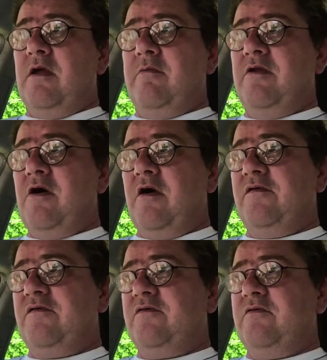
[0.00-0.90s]
yeah, it'd be
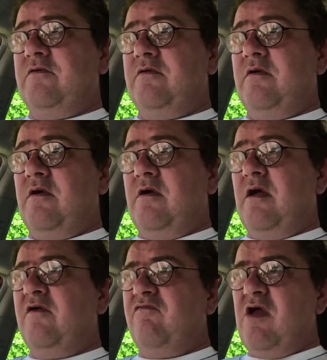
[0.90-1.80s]
nice.
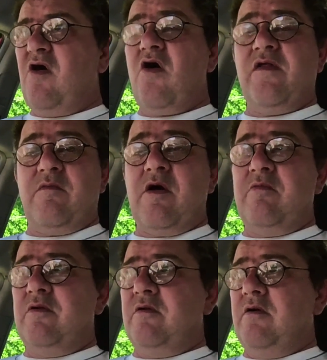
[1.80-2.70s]
It's really hot at the
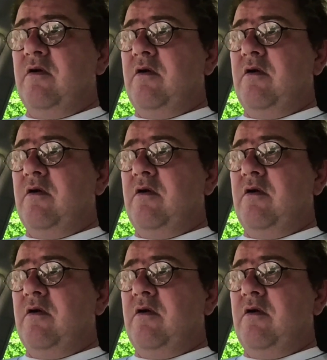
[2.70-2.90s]
moment.